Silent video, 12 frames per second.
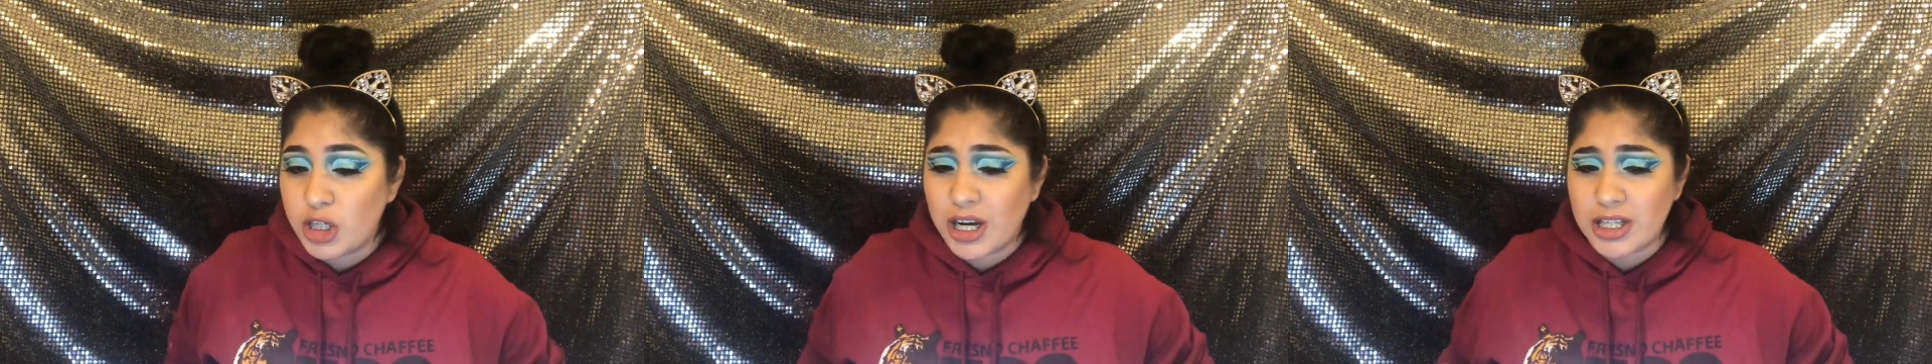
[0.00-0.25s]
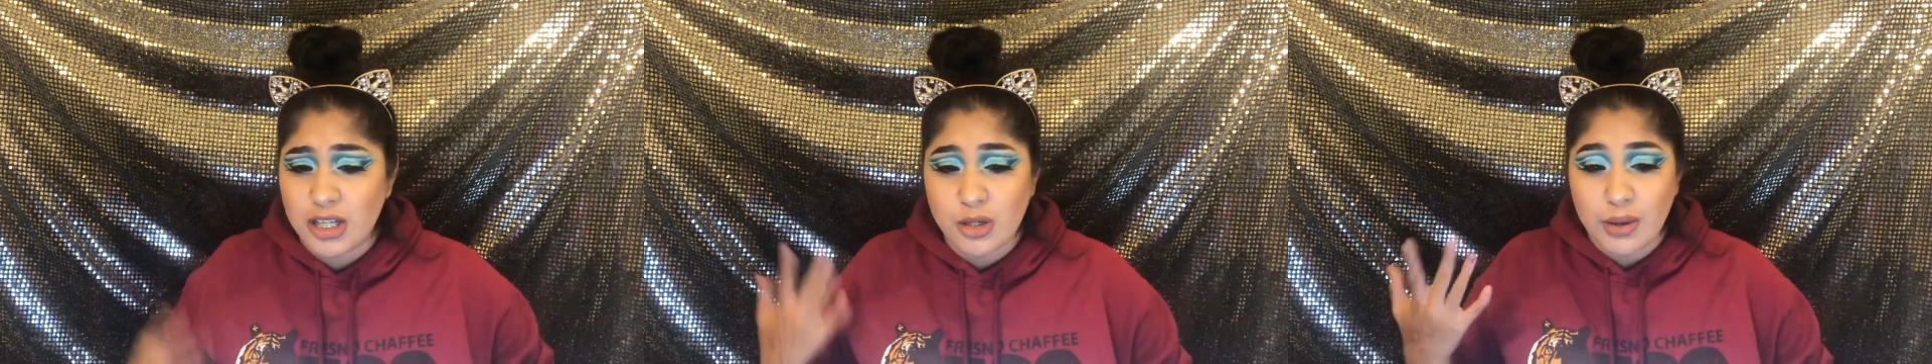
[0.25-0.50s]
You
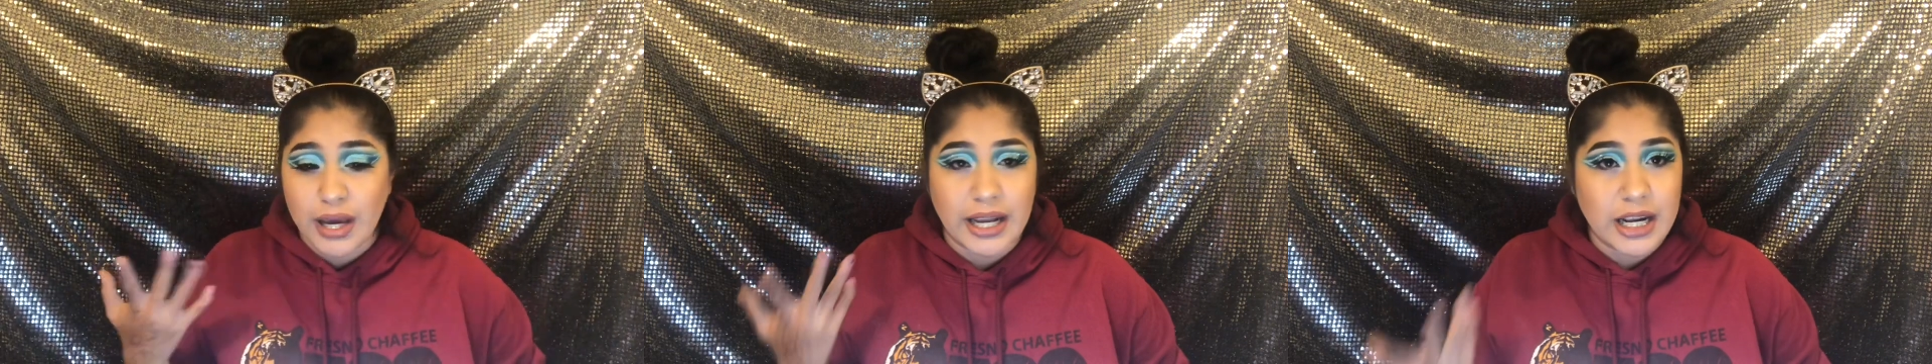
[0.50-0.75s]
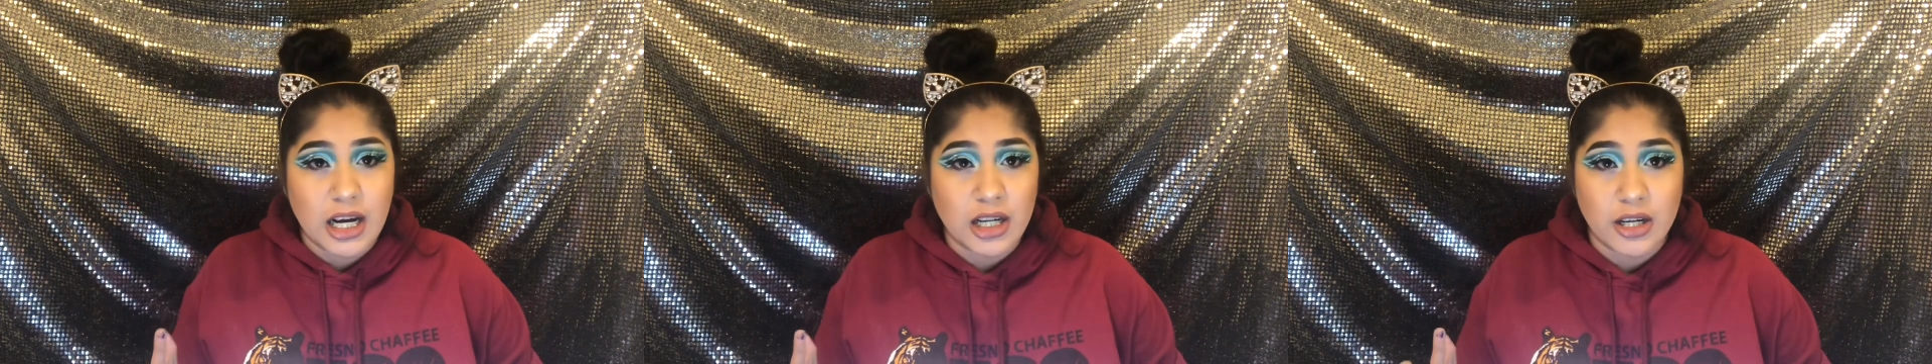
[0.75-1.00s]
guys could do it
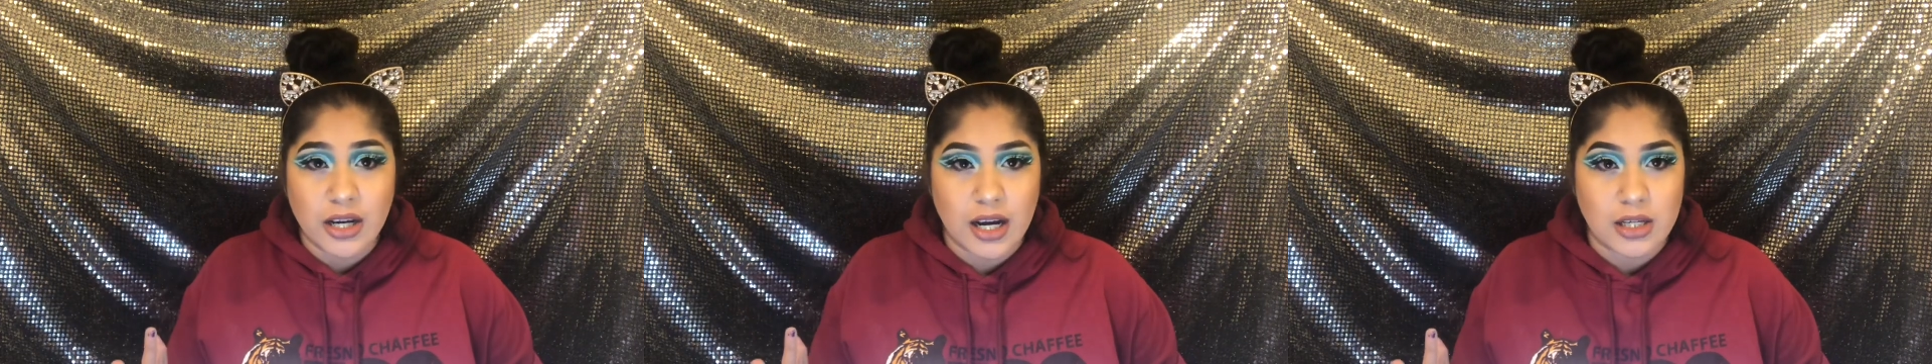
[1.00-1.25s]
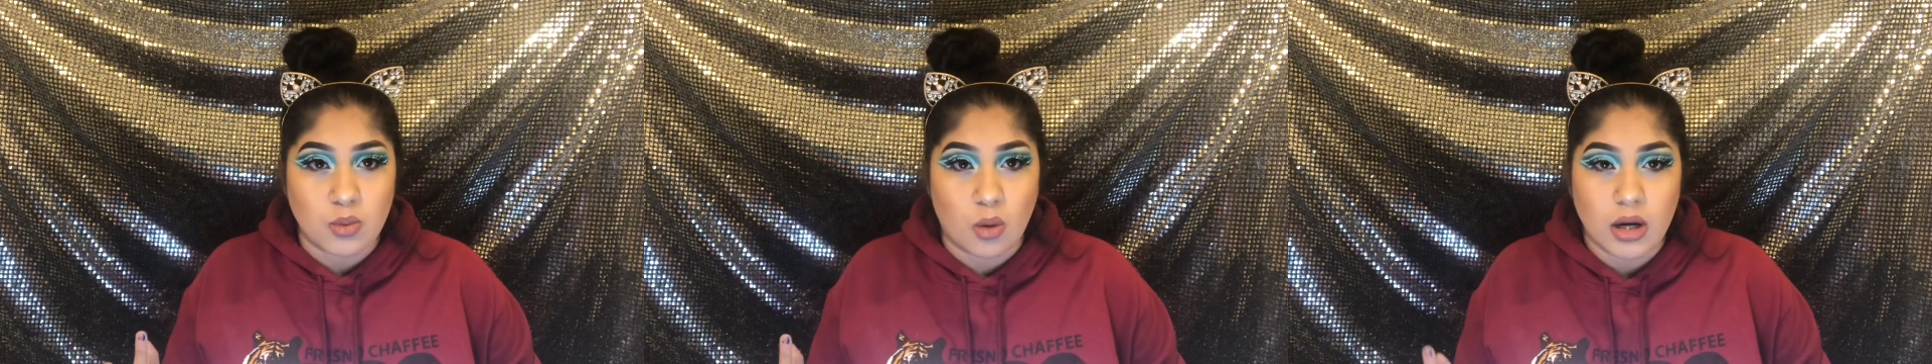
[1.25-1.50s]
any color you
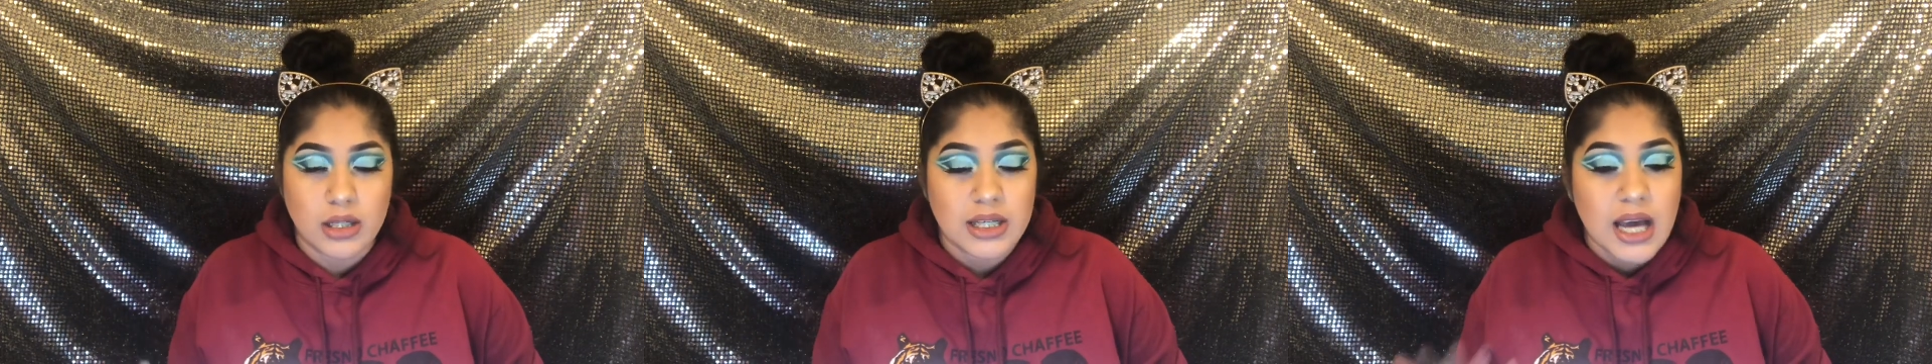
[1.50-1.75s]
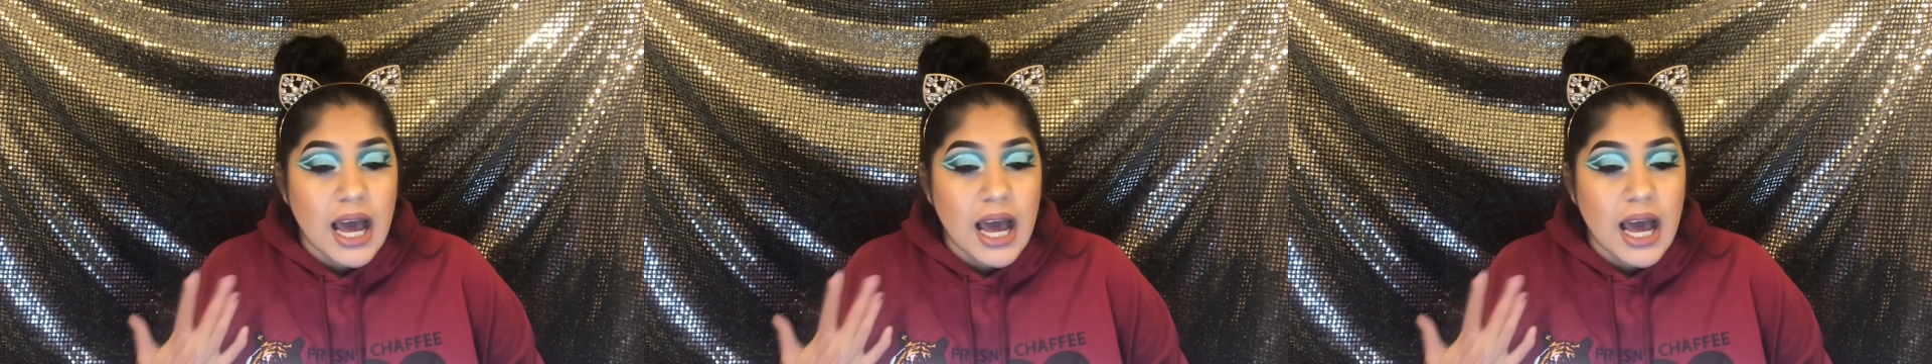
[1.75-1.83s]
guys want.